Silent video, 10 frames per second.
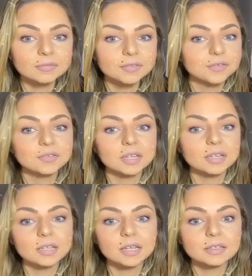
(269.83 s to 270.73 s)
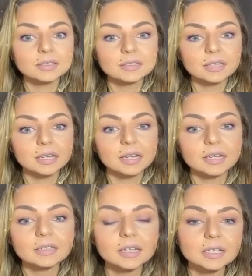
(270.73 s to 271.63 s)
50 gigs in it.